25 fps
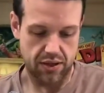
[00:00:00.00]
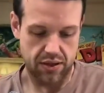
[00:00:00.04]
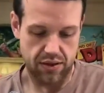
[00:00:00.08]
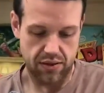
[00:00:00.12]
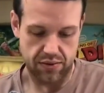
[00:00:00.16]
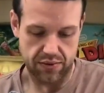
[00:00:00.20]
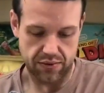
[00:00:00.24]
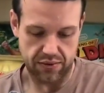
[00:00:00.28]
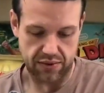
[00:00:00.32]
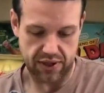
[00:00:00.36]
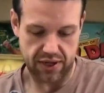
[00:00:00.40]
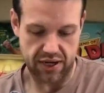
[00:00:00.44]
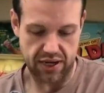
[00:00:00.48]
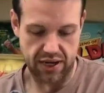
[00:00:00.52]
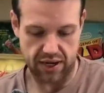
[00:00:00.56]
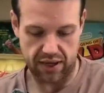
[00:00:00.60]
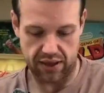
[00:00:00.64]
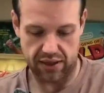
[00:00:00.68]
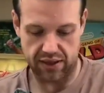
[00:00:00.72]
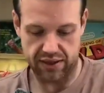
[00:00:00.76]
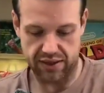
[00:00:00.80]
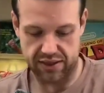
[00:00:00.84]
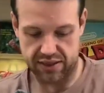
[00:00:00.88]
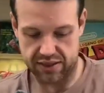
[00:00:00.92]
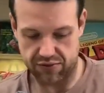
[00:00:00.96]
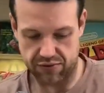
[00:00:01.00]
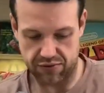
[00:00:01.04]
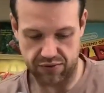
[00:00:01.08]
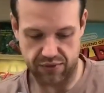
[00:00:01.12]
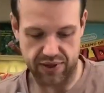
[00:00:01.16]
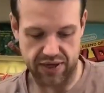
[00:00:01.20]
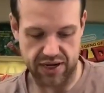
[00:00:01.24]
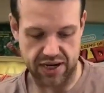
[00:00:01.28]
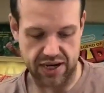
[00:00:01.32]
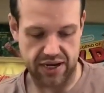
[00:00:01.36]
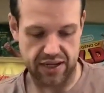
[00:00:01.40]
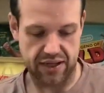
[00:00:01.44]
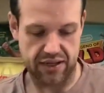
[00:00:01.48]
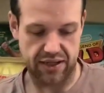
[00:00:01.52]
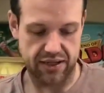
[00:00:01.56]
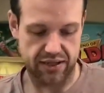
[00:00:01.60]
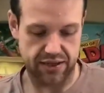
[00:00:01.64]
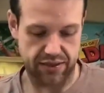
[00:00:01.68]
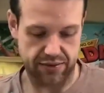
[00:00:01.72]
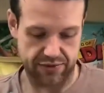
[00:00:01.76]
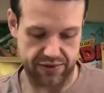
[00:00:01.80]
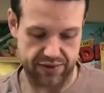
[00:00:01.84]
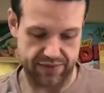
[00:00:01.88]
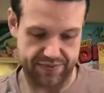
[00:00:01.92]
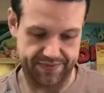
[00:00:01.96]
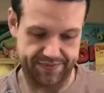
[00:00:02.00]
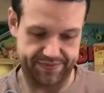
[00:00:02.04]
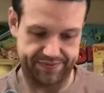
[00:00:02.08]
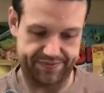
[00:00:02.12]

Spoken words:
Okay, let's see what we got in this one.